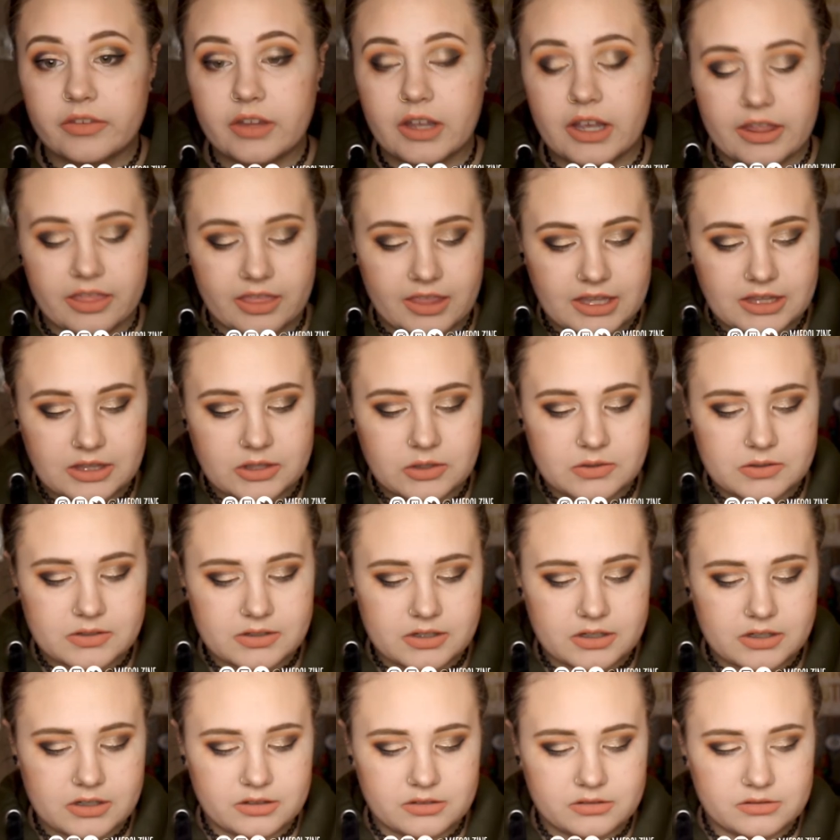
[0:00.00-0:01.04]
I think those
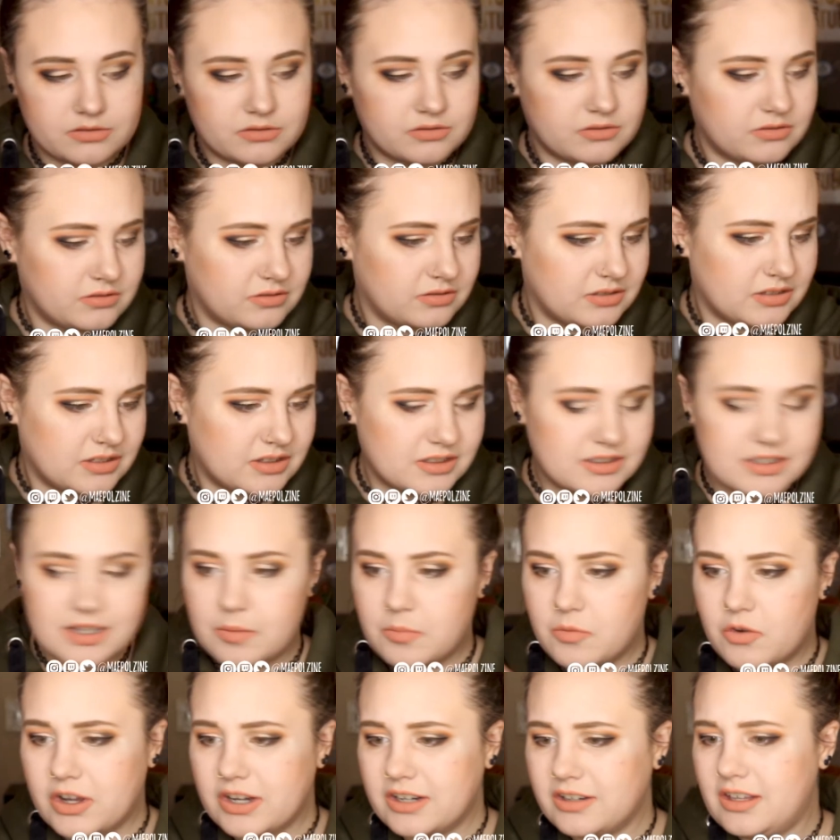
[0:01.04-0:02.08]
are
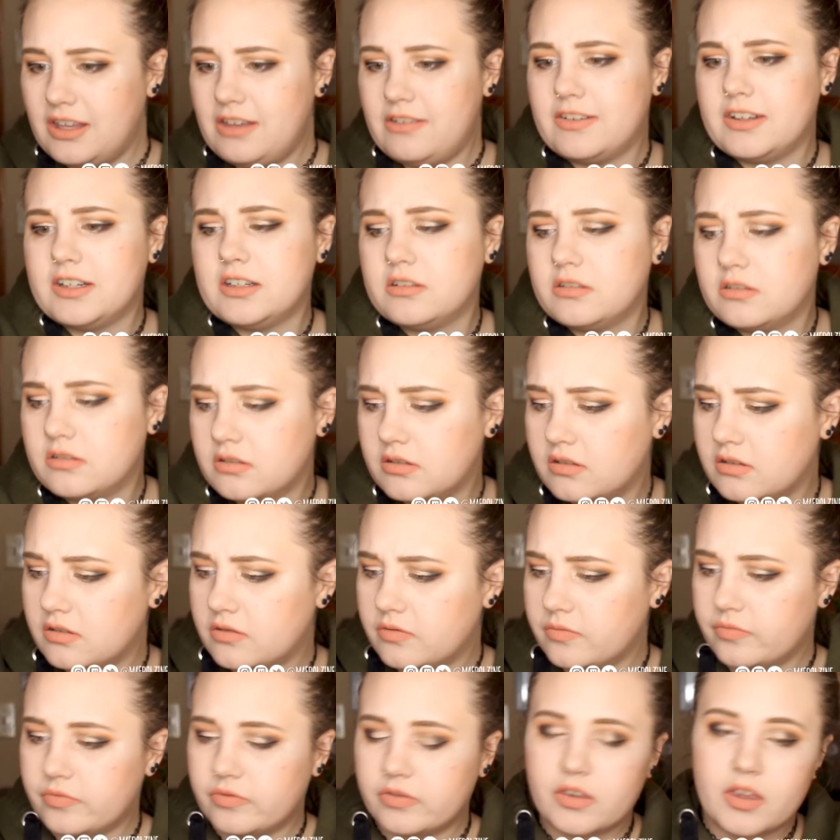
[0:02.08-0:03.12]
somewhat even.
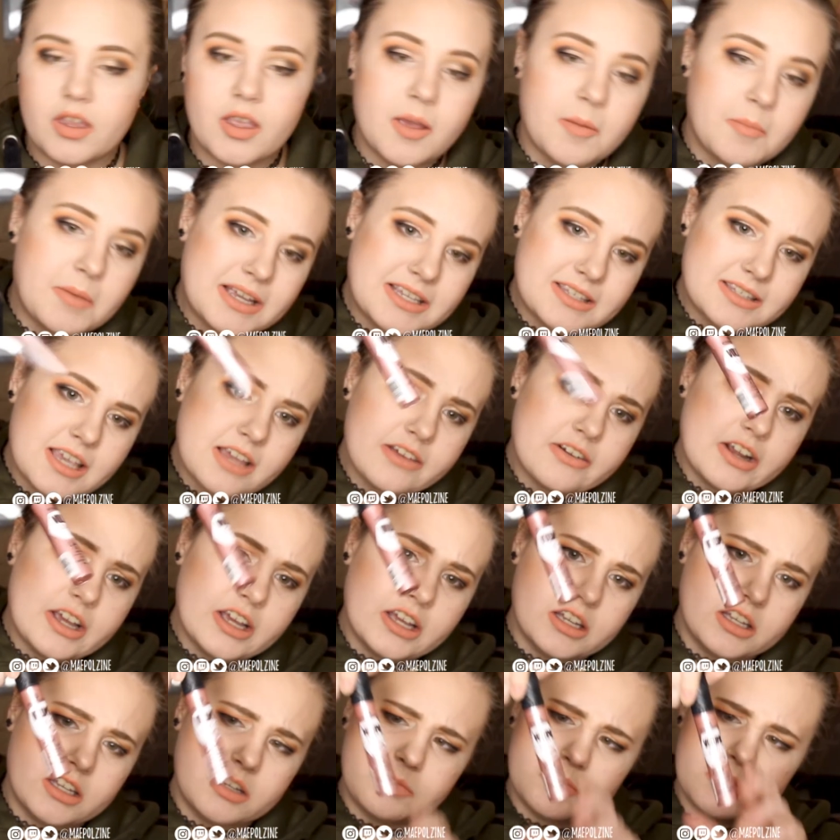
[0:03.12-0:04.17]

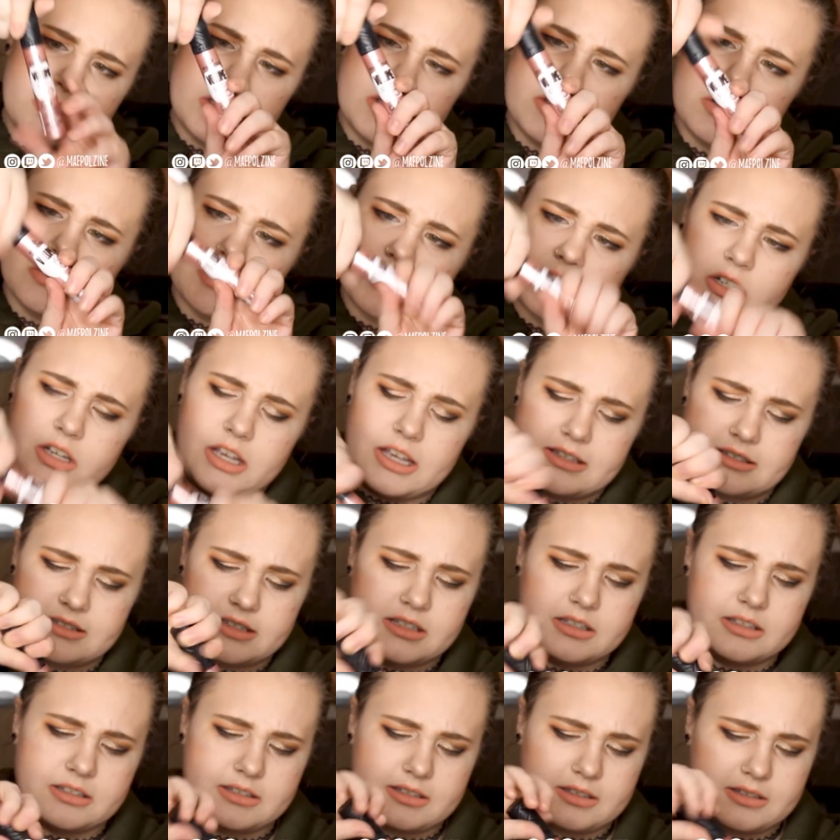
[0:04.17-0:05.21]
Mascara, I'm gonna do
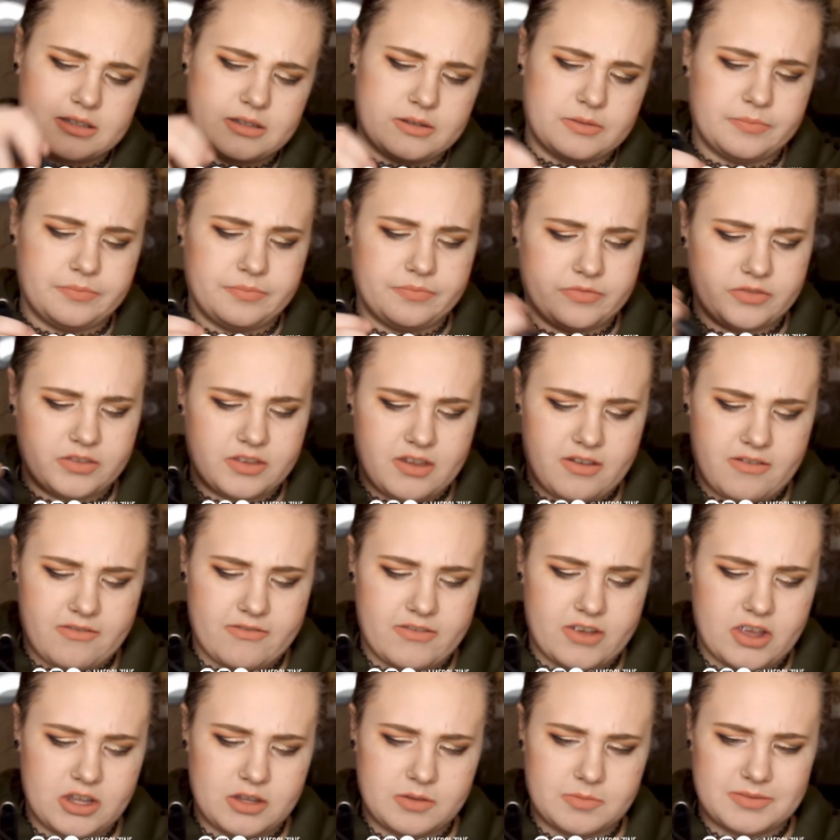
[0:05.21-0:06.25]
Essence
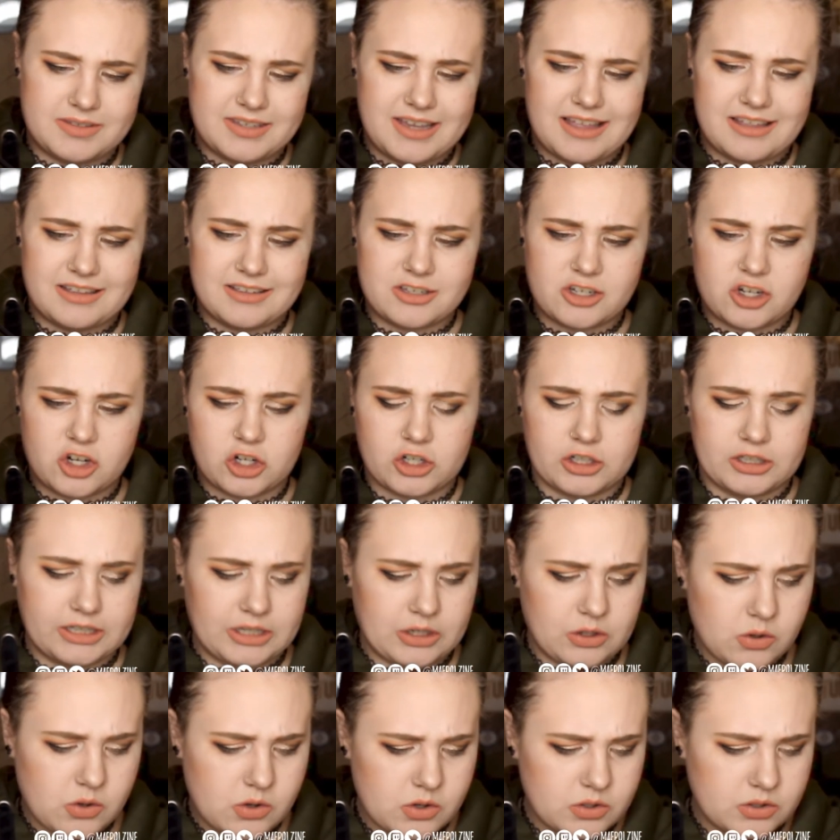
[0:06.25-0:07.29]
Volume Stylist Curl
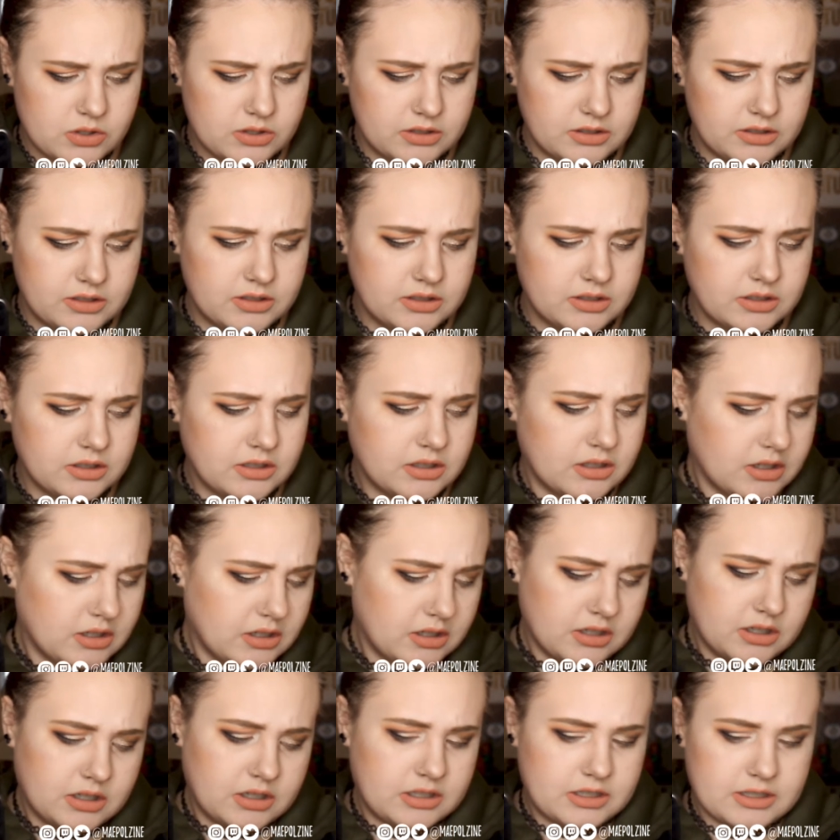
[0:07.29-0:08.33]
and Hold.
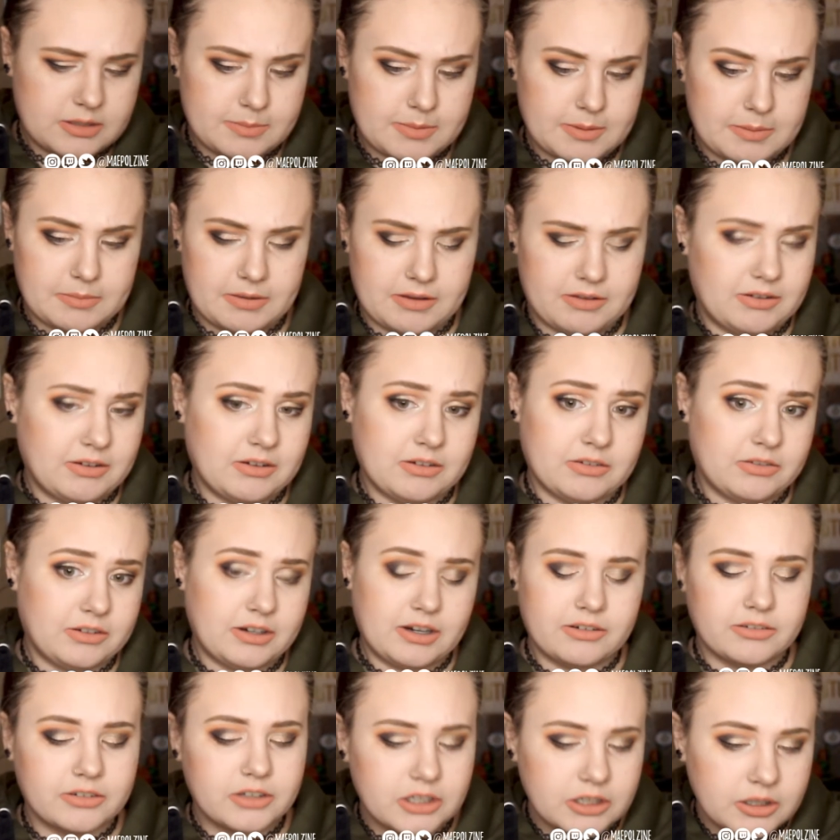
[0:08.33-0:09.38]
It's been my hair
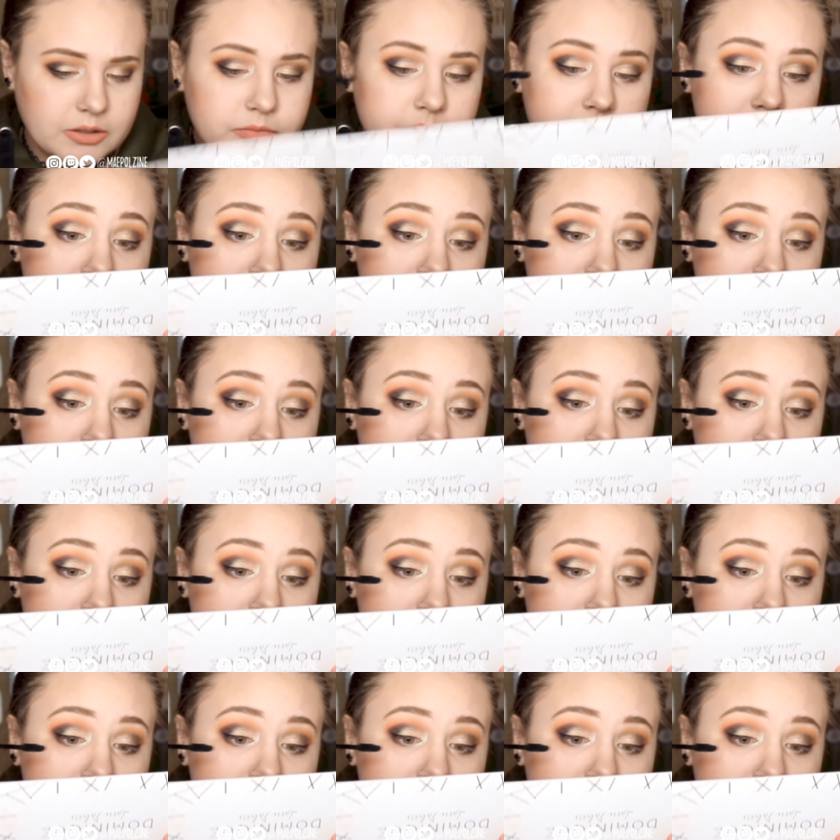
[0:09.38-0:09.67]
forever.